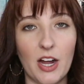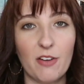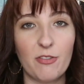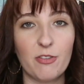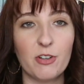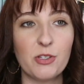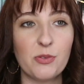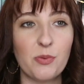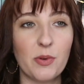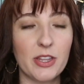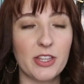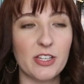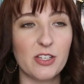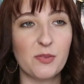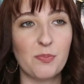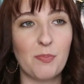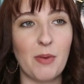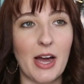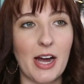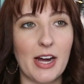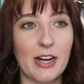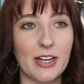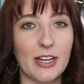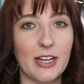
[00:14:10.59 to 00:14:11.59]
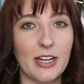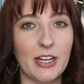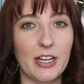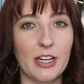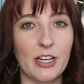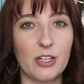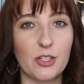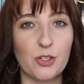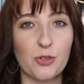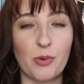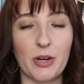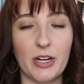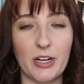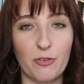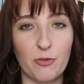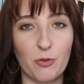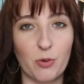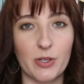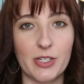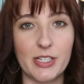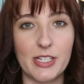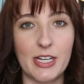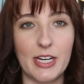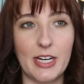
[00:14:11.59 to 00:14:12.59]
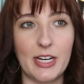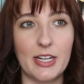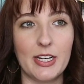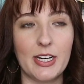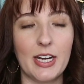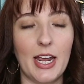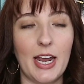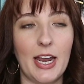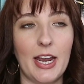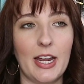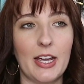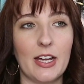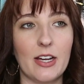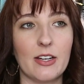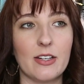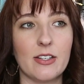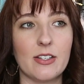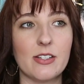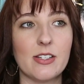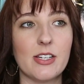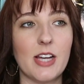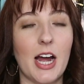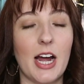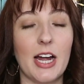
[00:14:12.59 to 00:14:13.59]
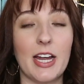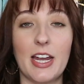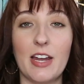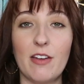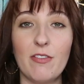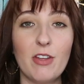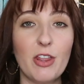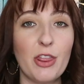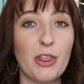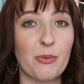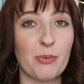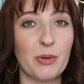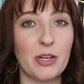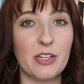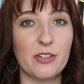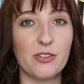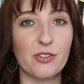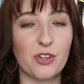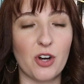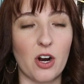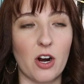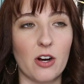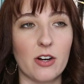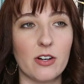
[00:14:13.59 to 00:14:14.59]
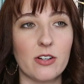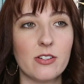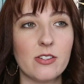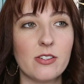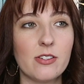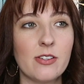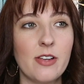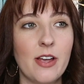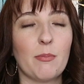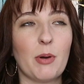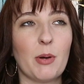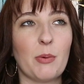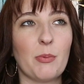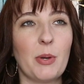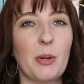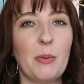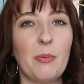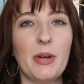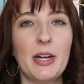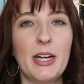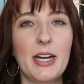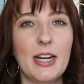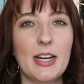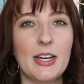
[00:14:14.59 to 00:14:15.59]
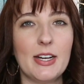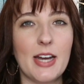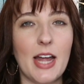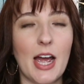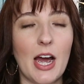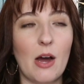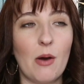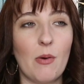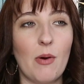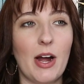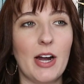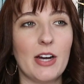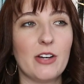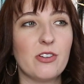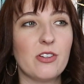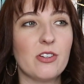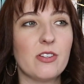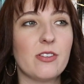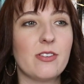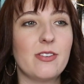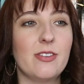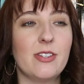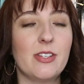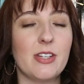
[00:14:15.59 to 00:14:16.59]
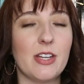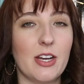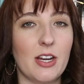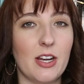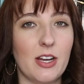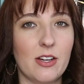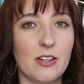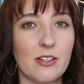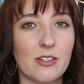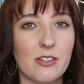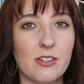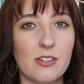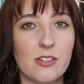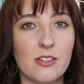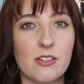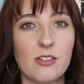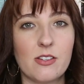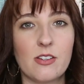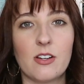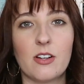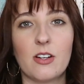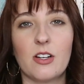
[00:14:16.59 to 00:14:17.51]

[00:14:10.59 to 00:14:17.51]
I first read this back in 2014 and I gave it three stars, but rereading it now, I just didn't